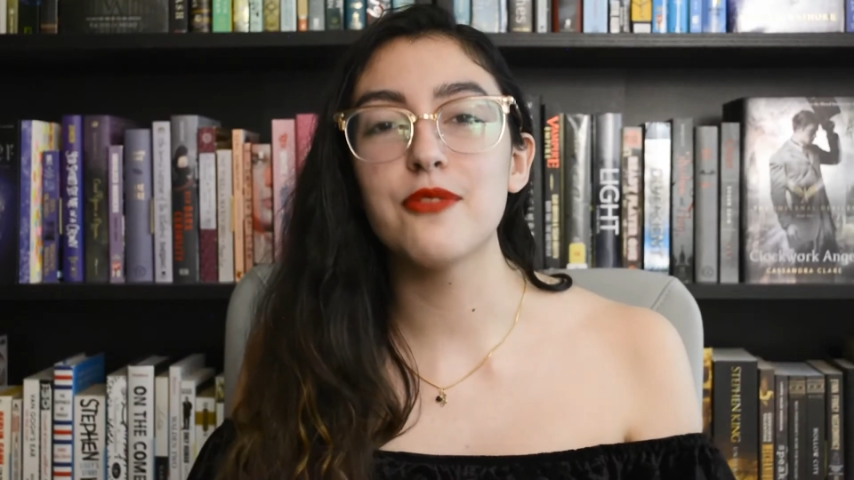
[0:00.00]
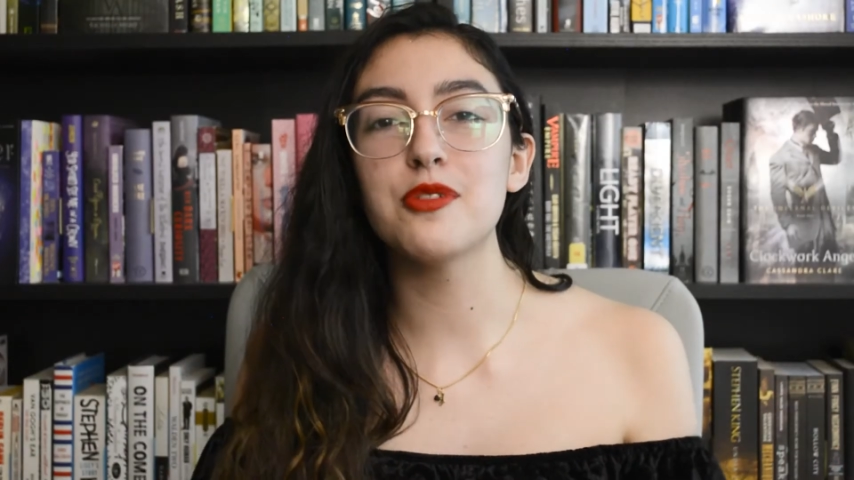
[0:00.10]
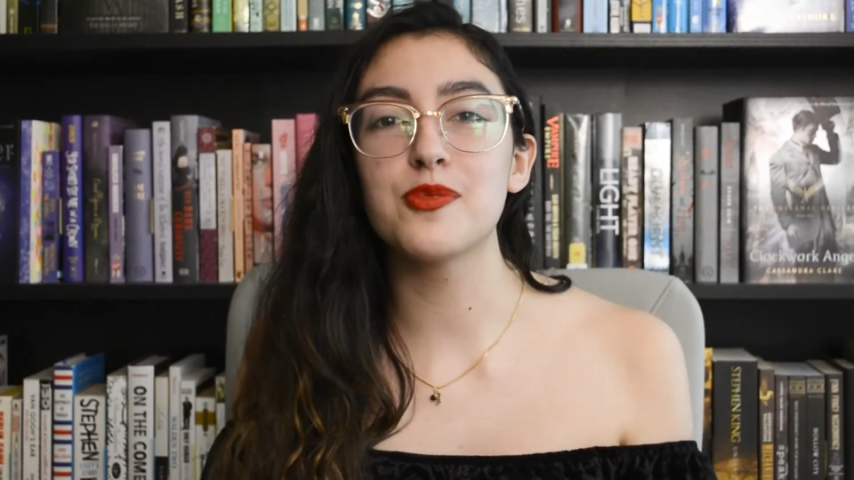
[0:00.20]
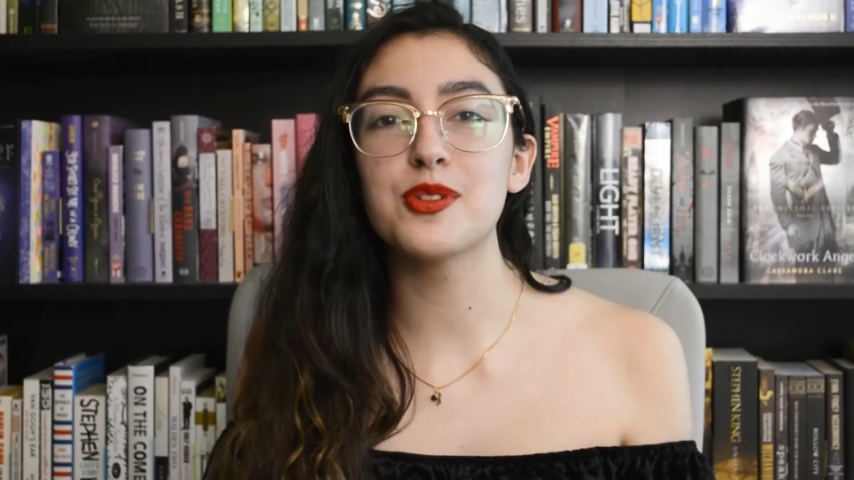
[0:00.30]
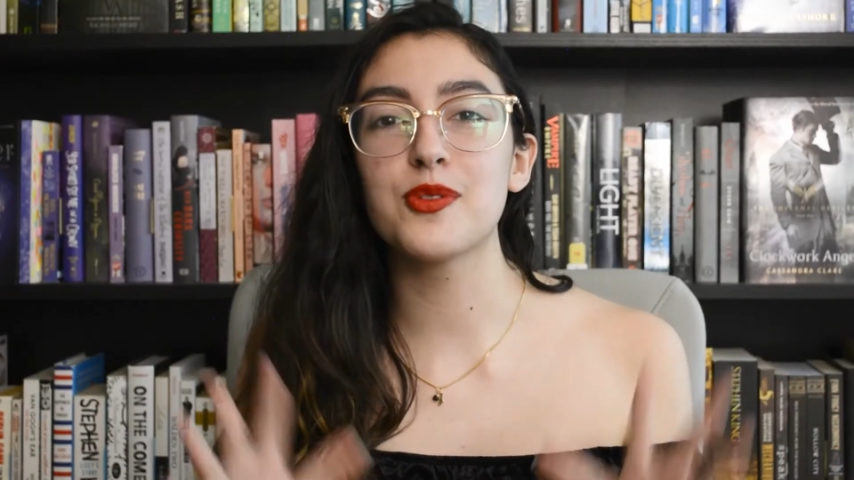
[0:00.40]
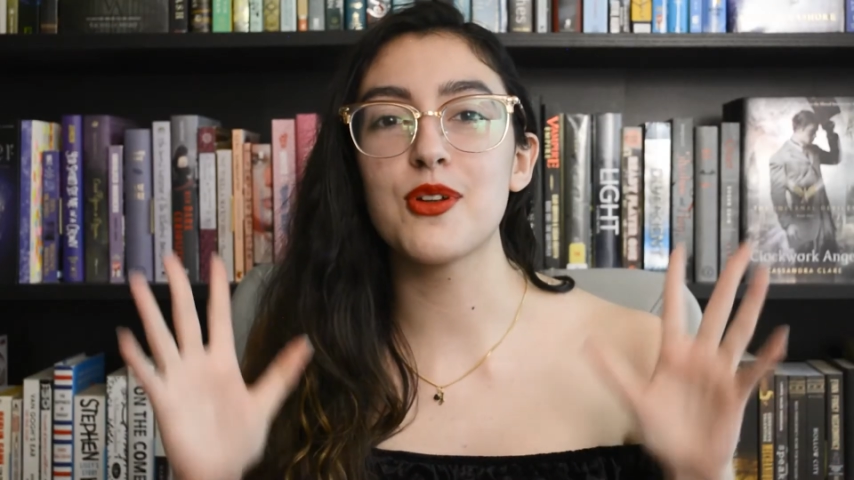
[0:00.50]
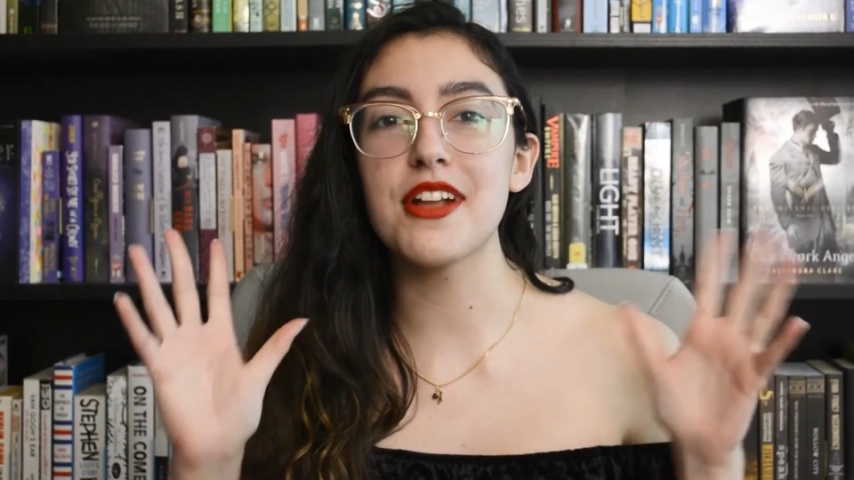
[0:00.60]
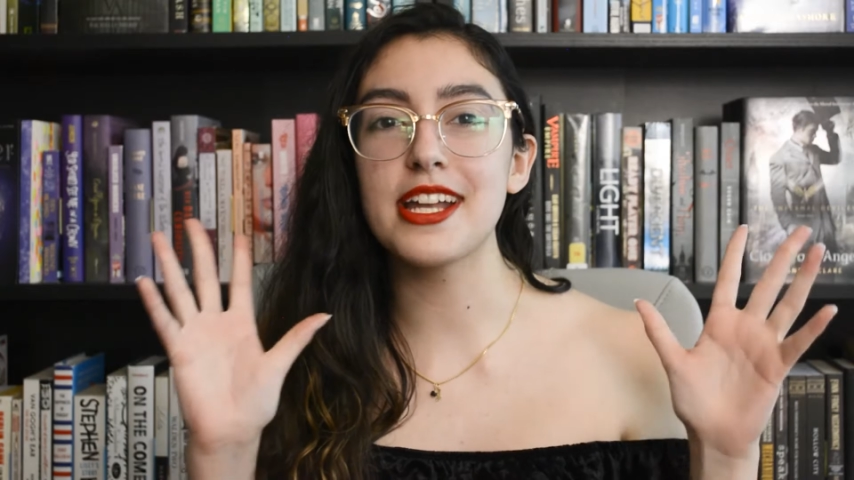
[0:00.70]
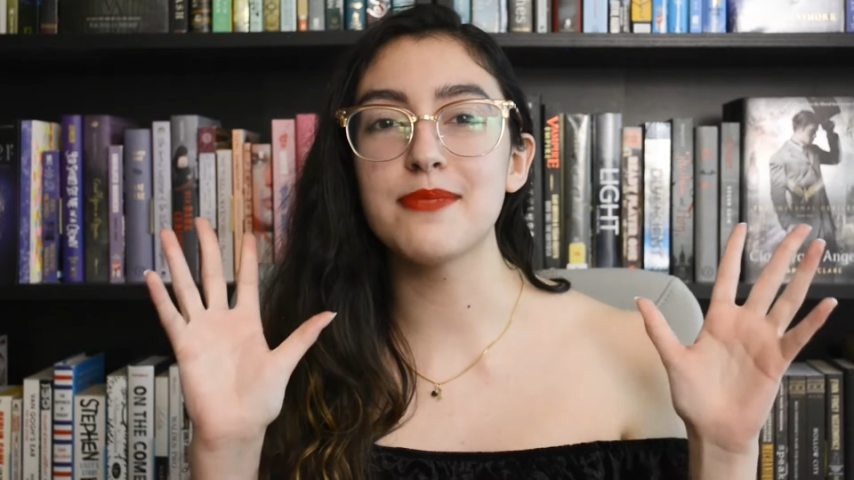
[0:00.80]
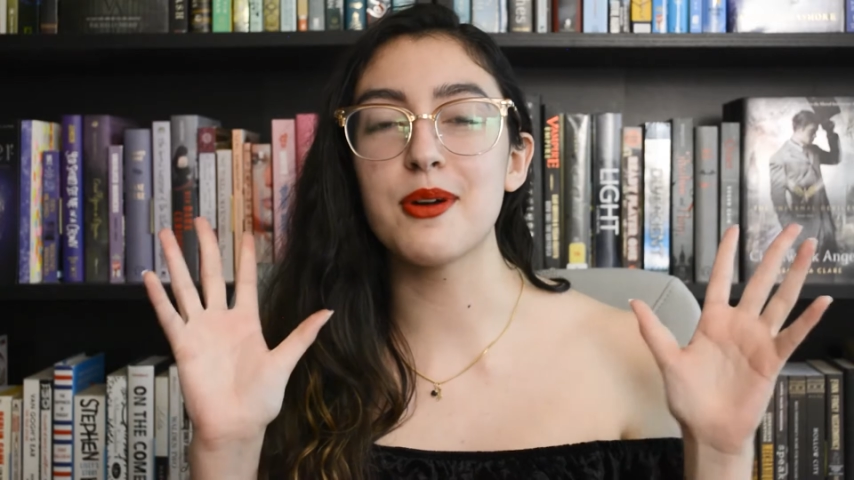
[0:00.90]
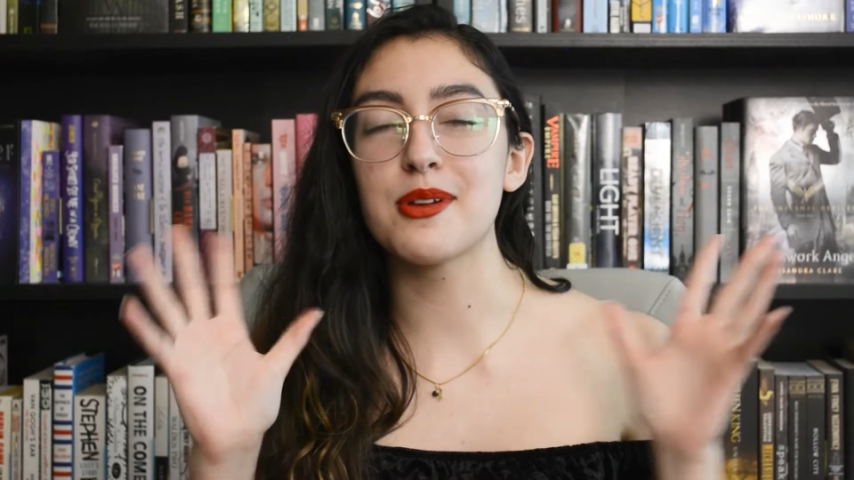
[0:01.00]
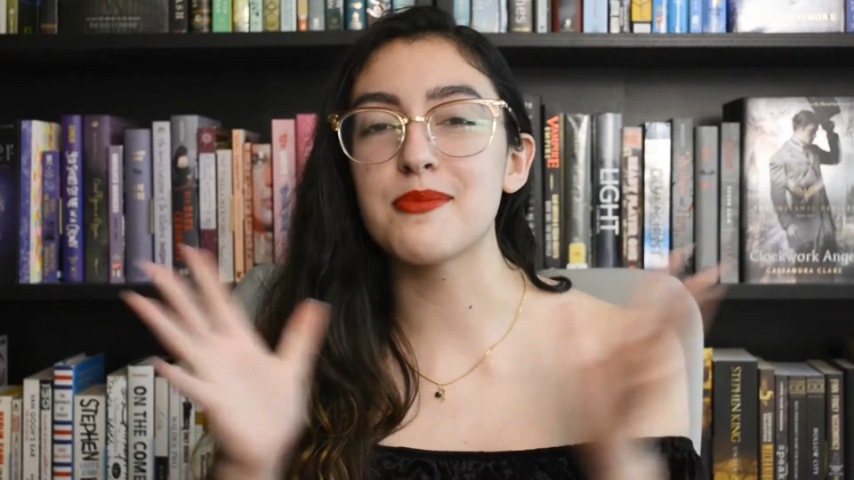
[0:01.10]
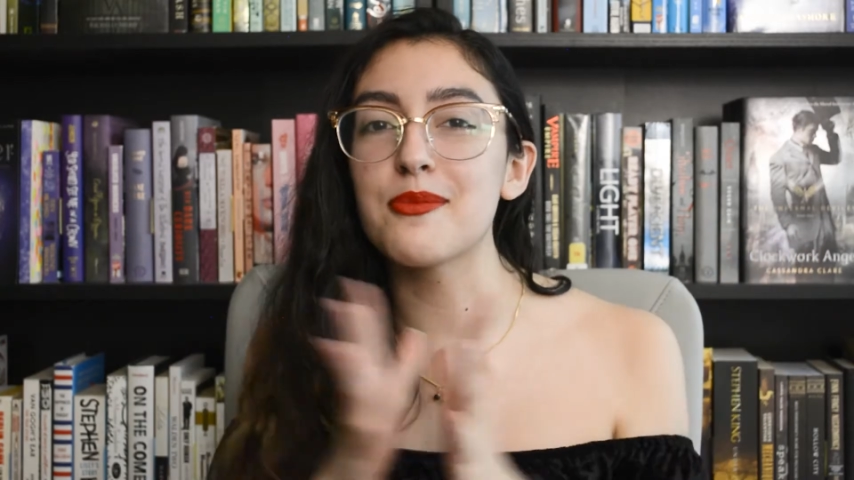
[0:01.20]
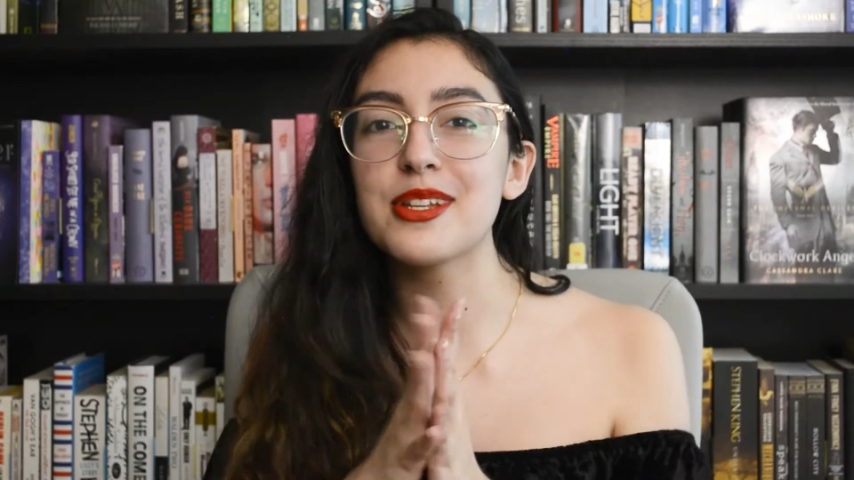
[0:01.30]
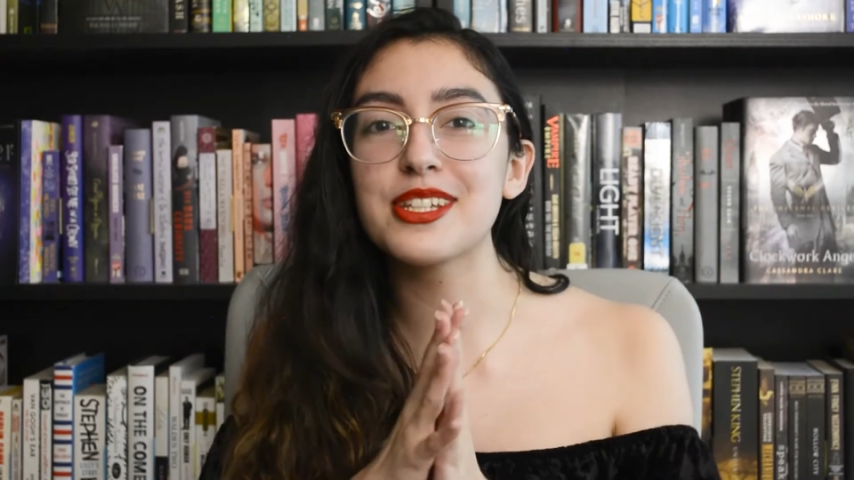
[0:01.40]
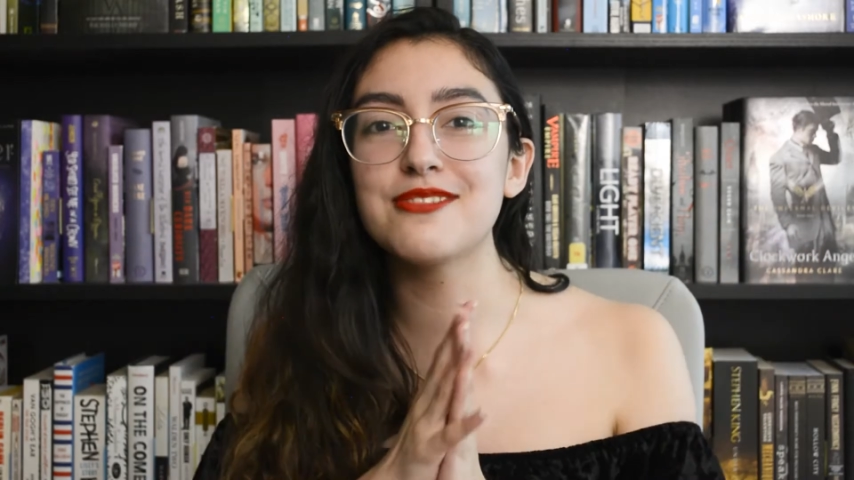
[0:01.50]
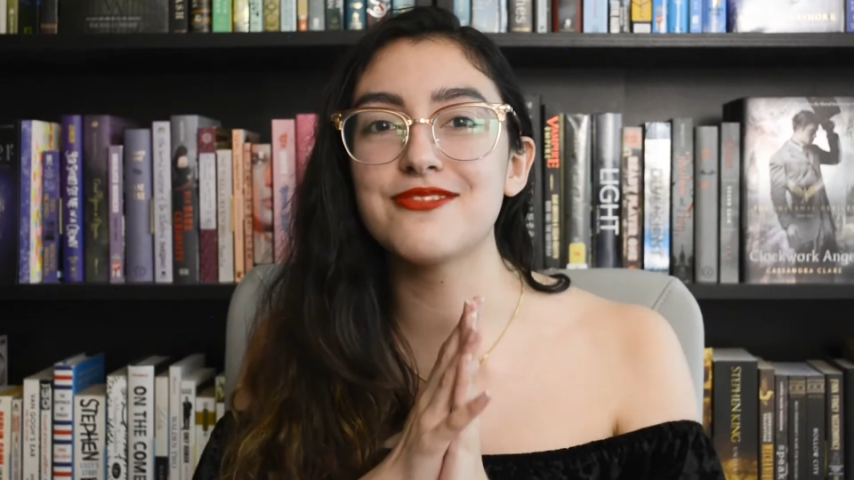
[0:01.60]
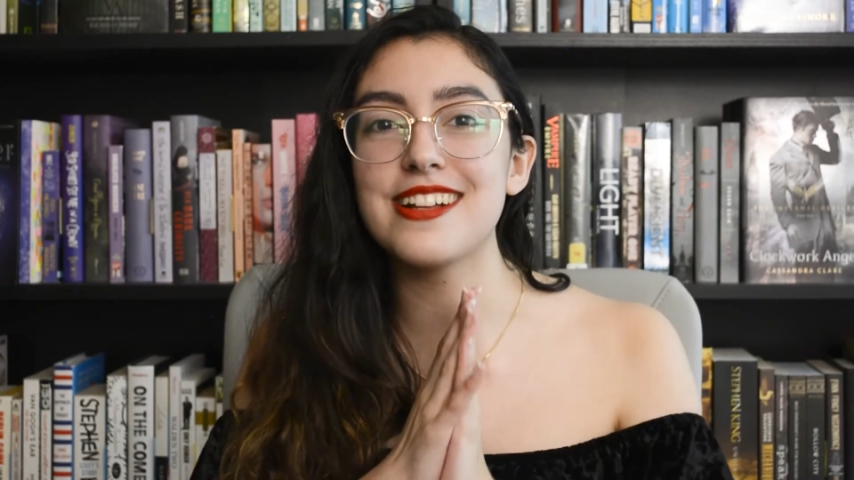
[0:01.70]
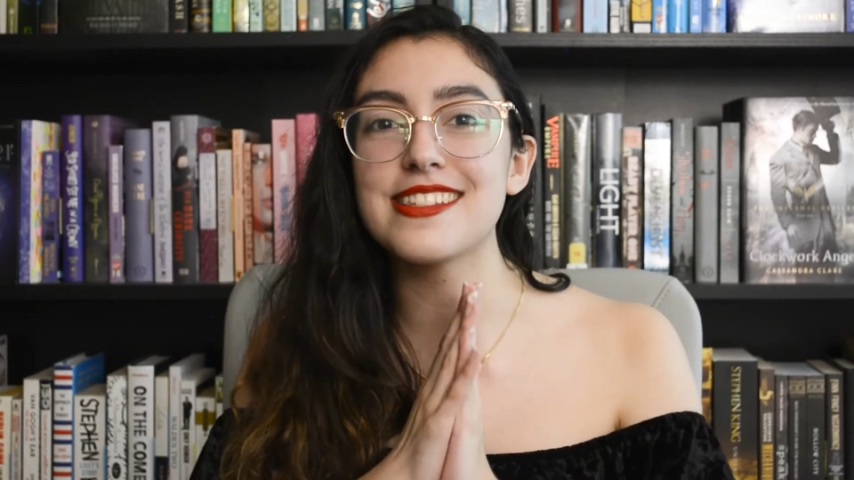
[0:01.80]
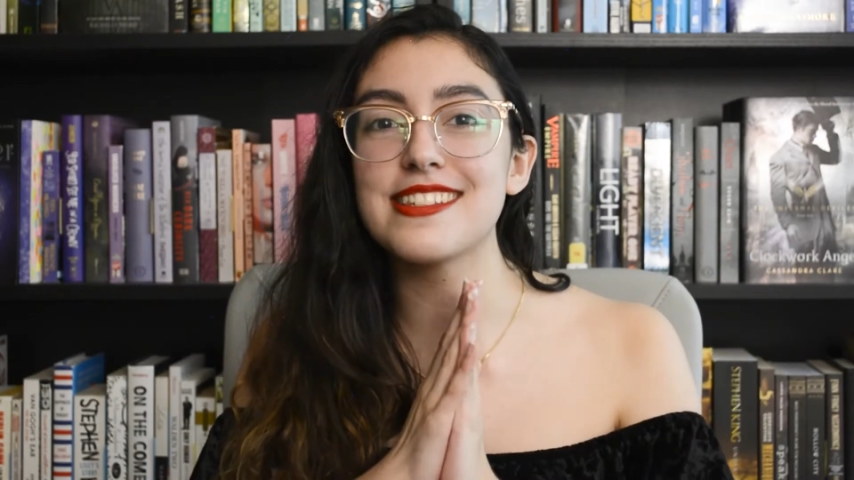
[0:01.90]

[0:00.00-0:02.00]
which was created by one of my really good friends,